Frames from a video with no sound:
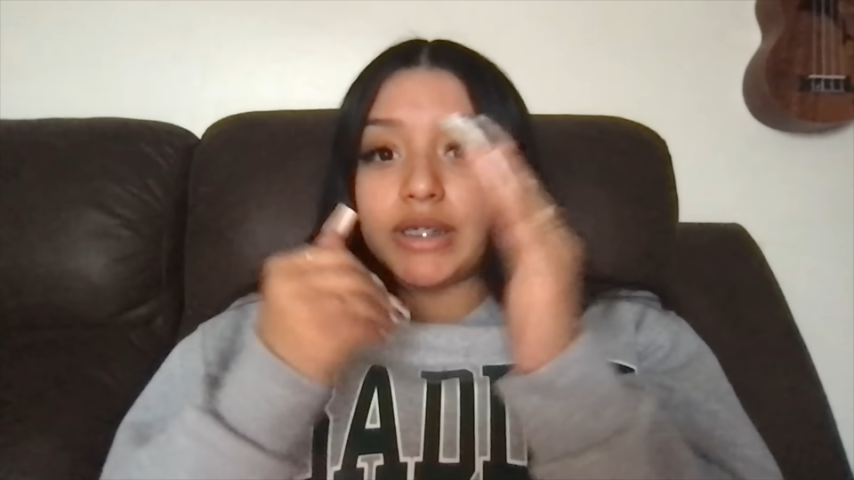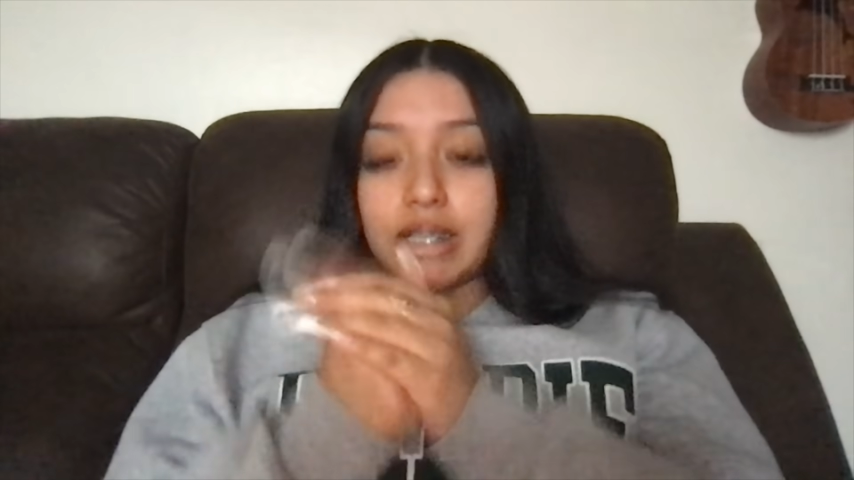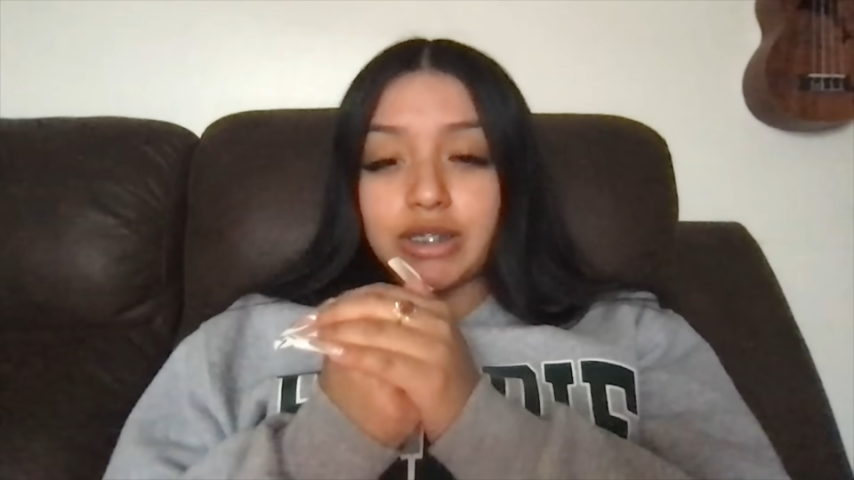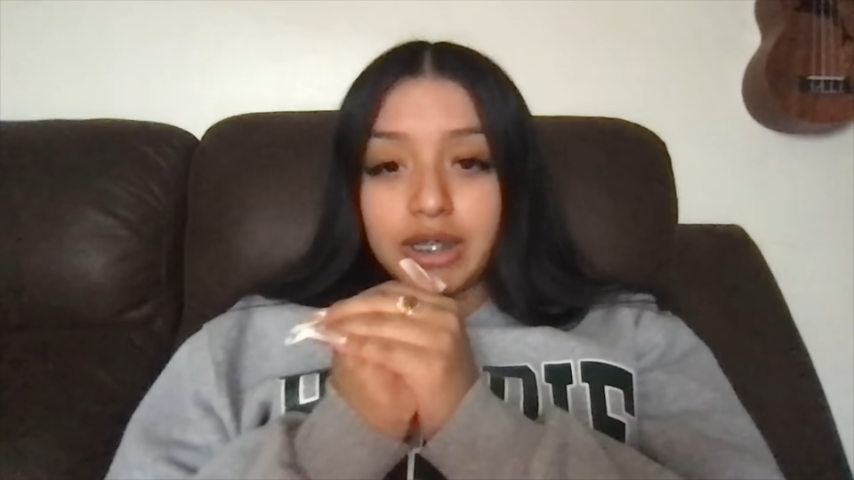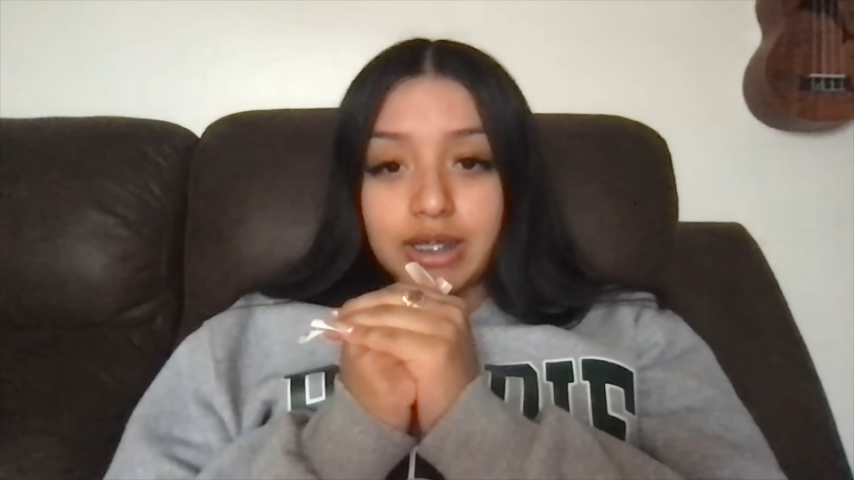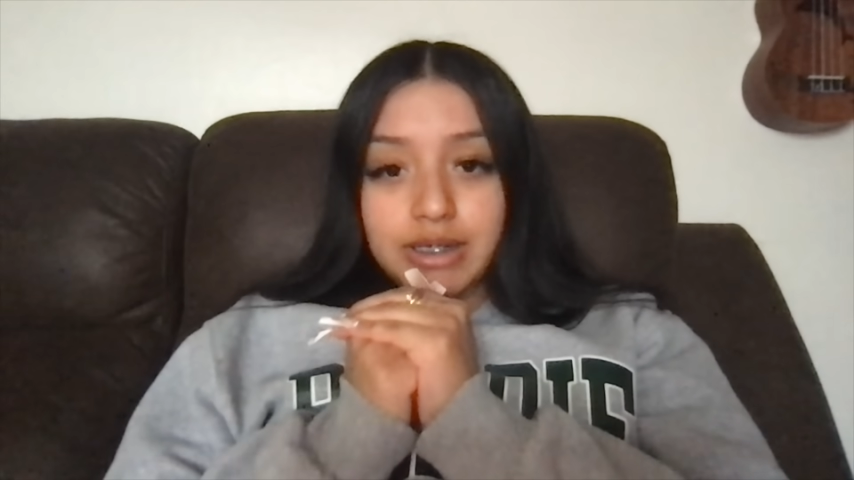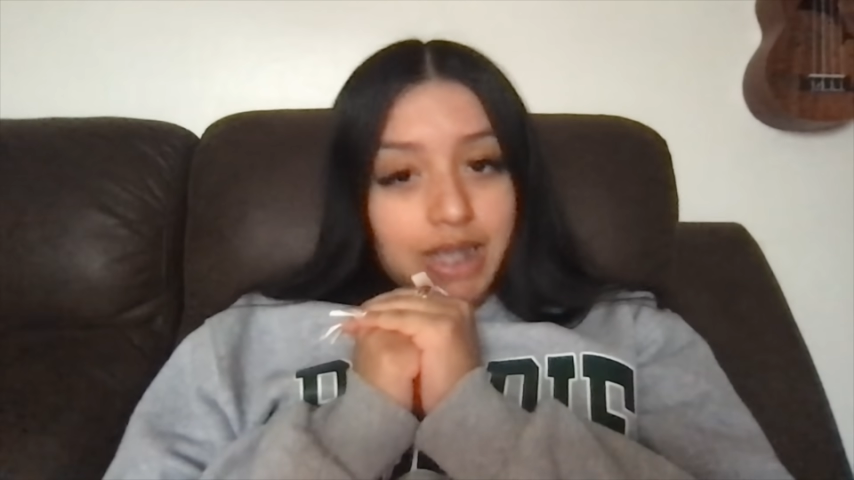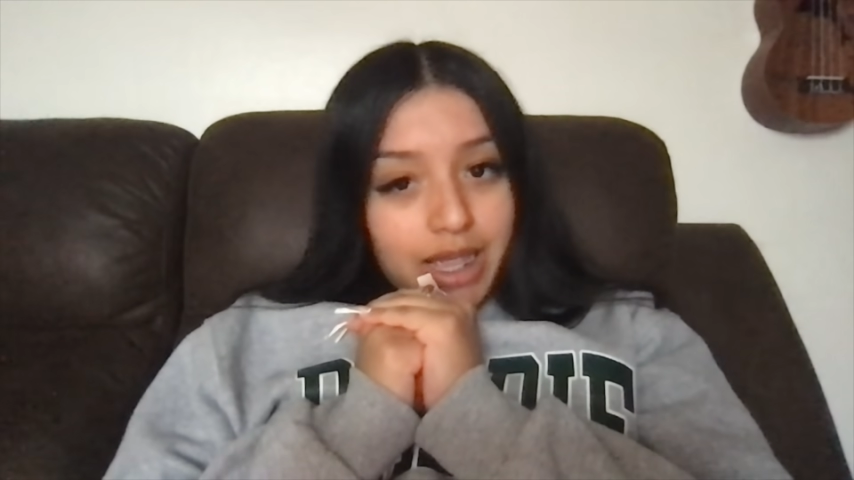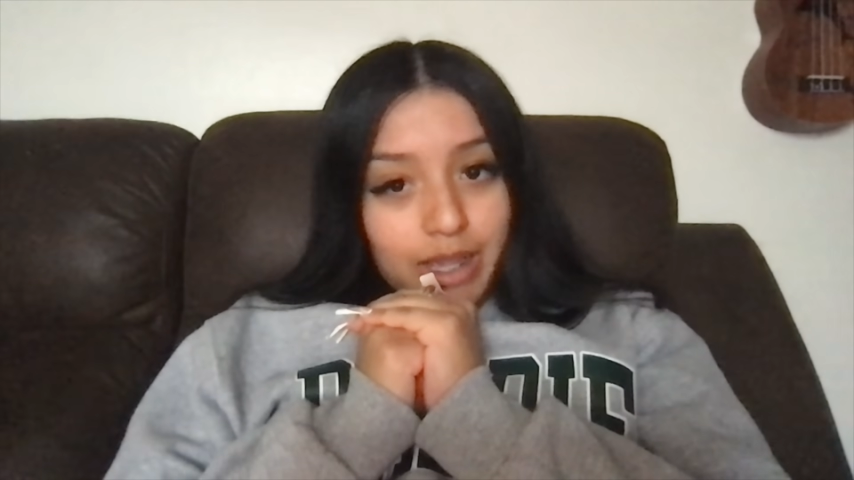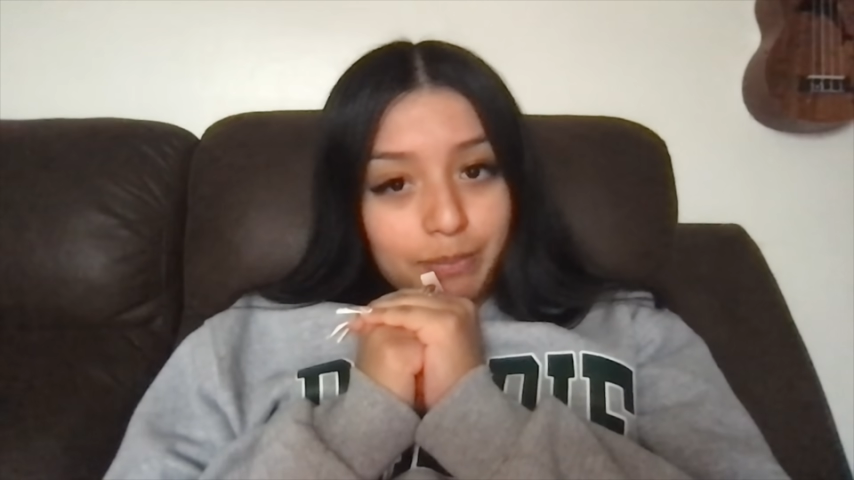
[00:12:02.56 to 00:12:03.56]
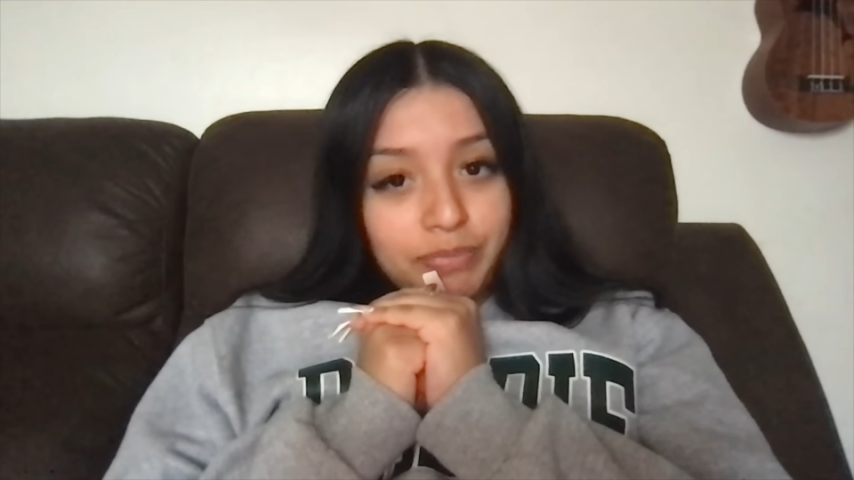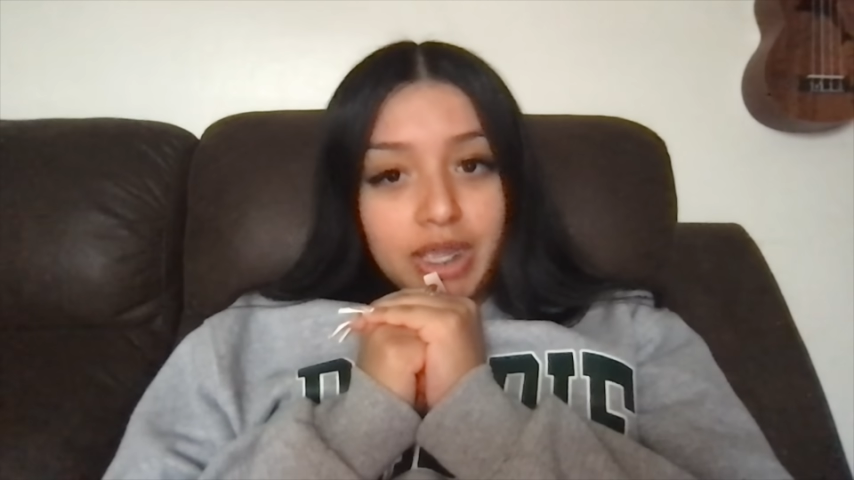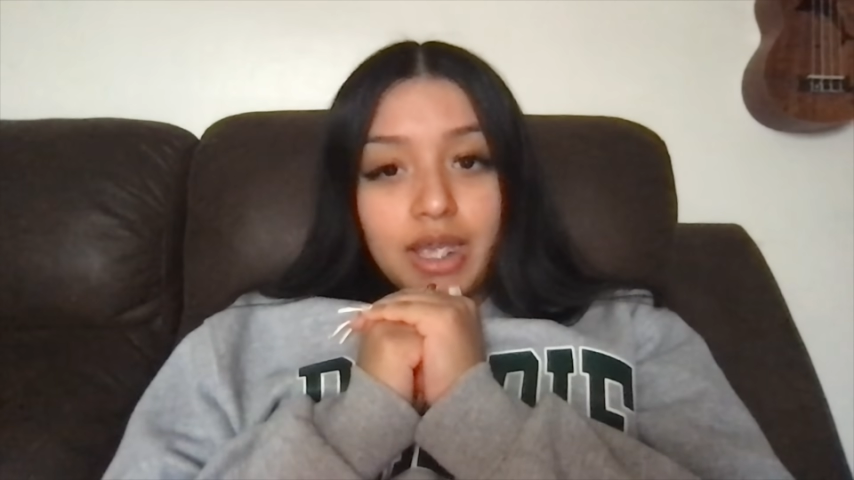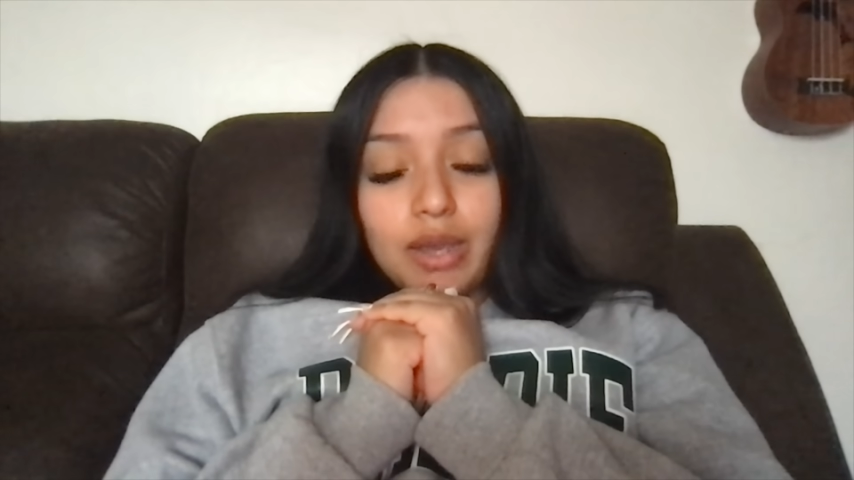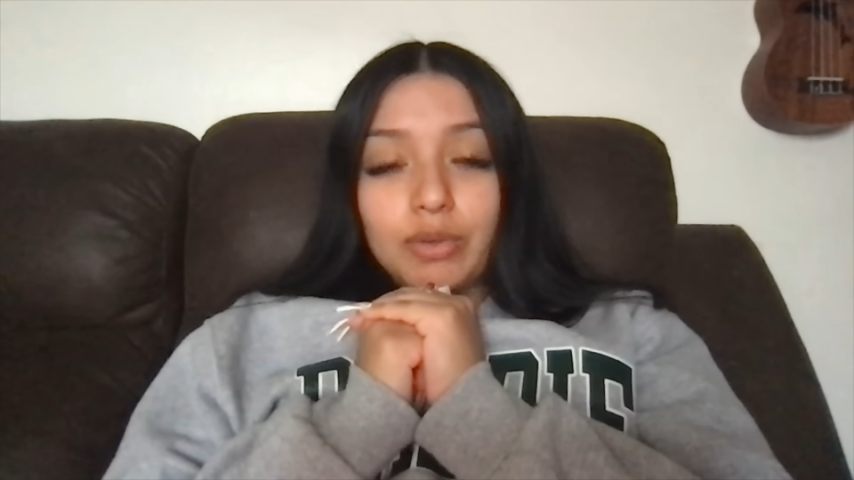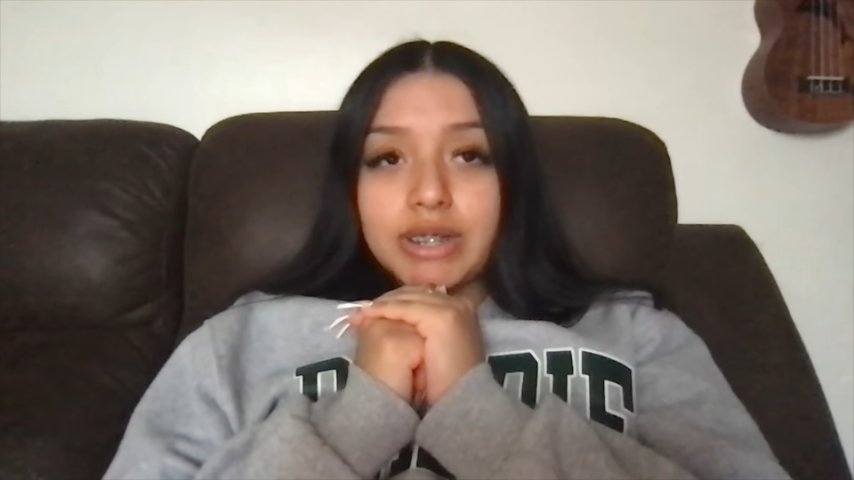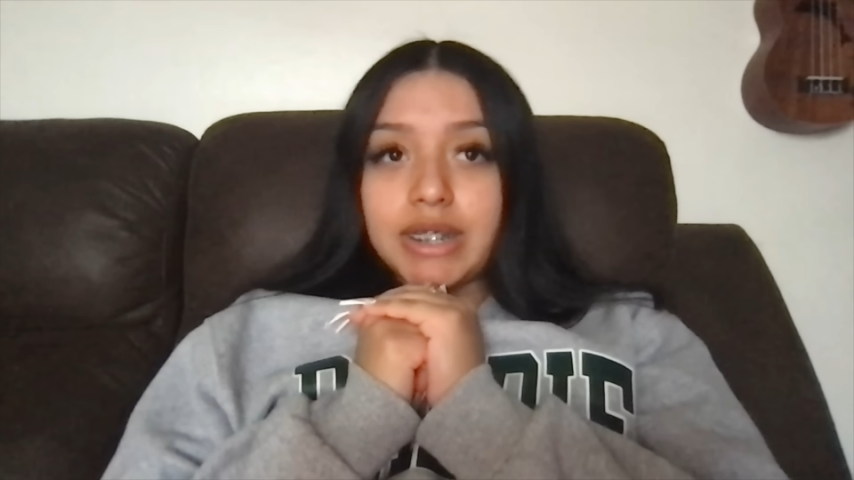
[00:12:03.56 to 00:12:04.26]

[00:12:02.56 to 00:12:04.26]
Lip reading: such a good time. And once